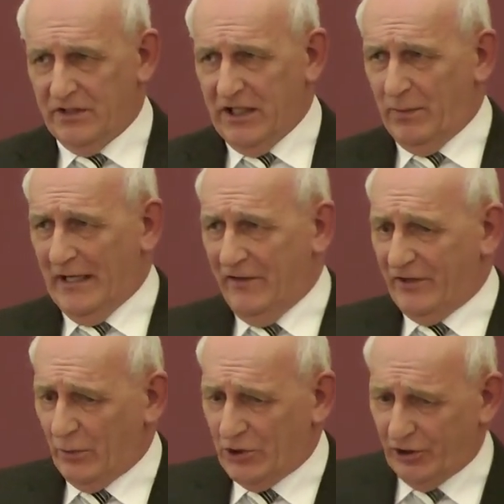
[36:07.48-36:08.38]
Do you
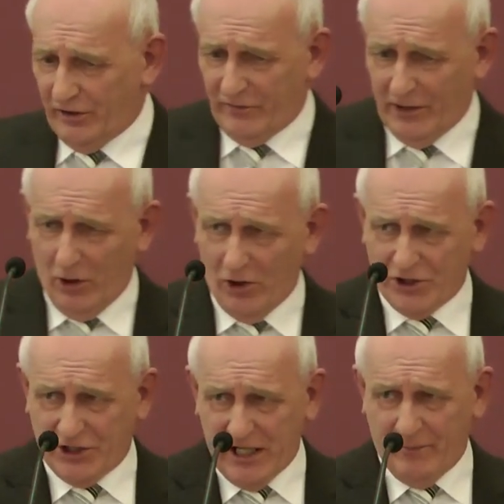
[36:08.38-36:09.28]
believe that we should have the
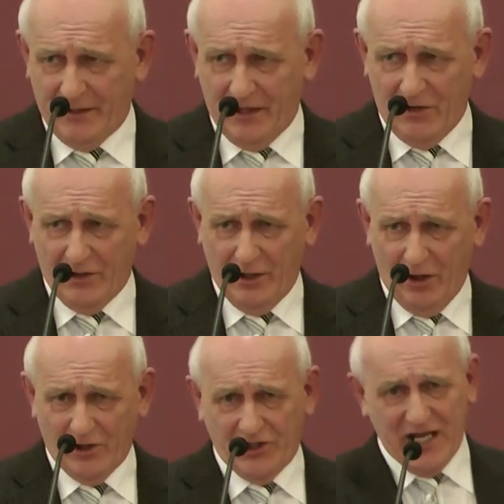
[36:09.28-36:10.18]
Lord's table on the
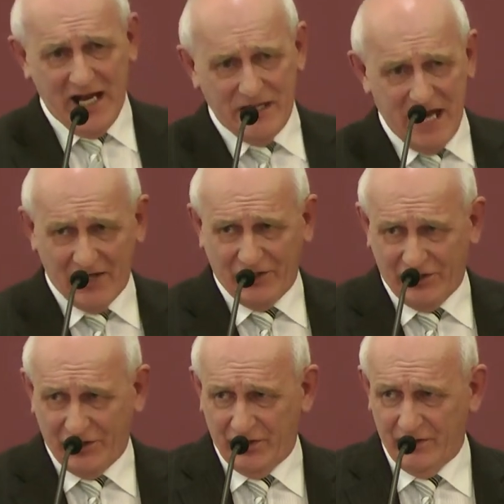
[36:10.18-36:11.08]
Lord's day?
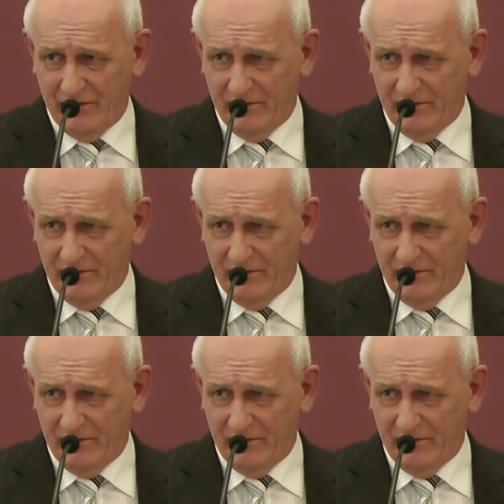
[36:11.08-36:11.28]
Yes.